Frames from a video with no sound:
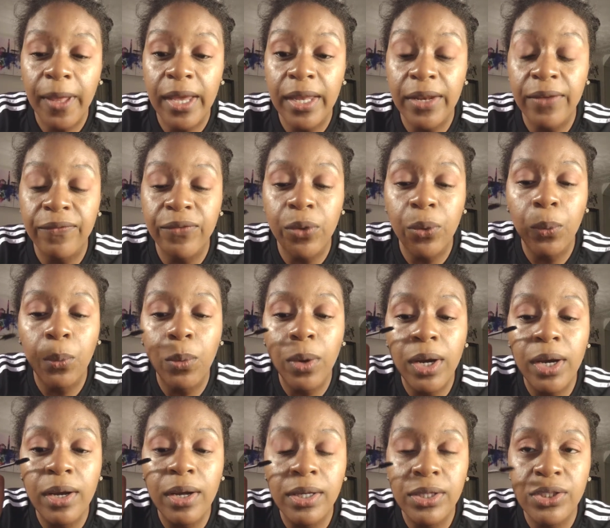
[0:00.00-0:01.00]
And if you
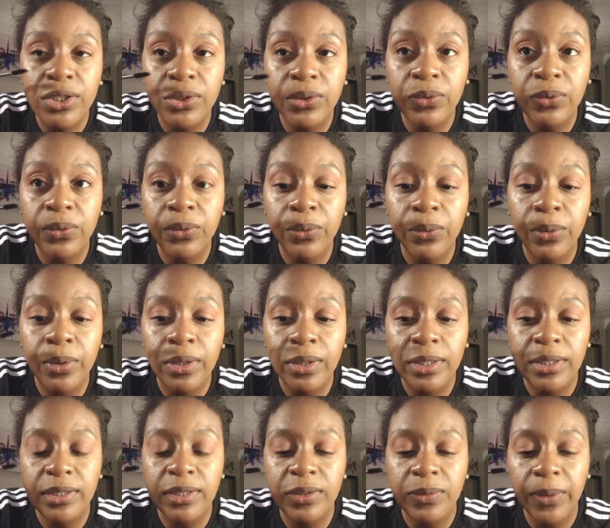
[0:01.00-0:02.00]
want to,
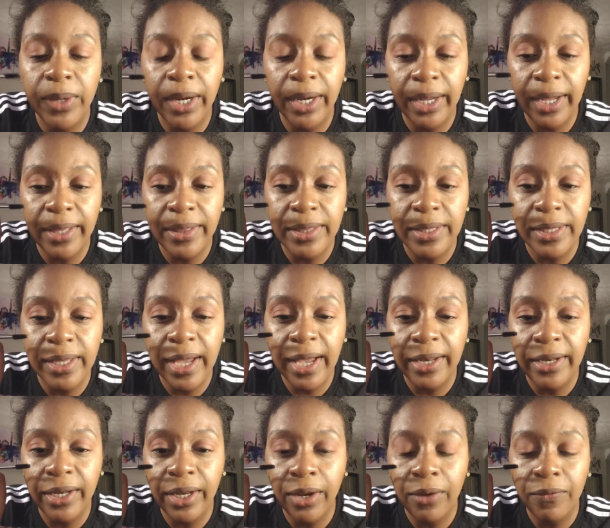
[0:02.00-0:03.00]
this is where I got the
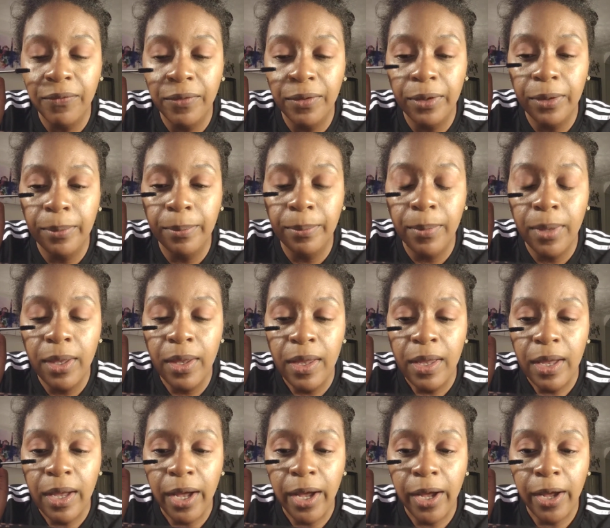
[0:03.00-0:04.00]
idea from
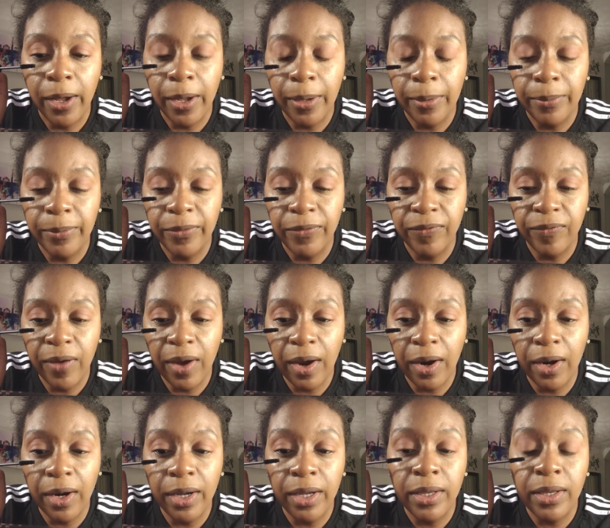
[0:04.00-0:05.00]

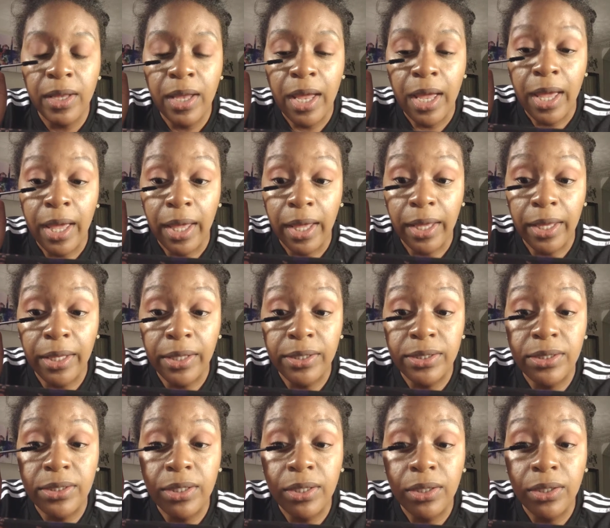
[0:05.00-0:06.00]
Farah,
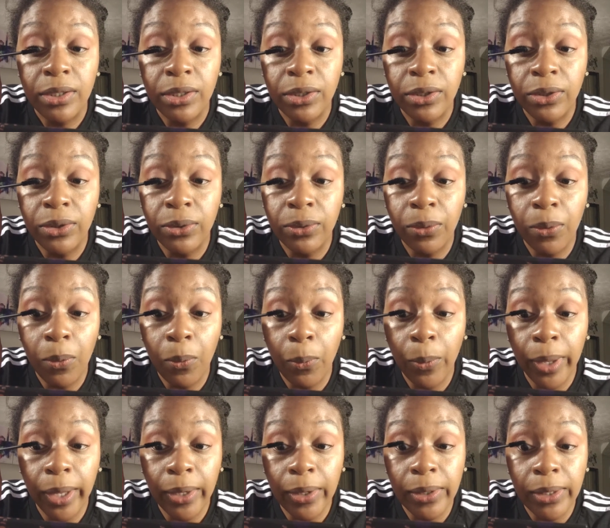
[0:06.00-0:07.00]
is you
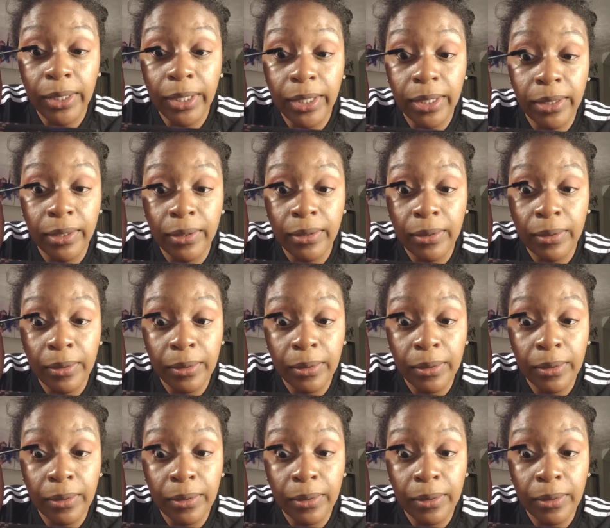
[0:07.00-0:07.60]
wiggle it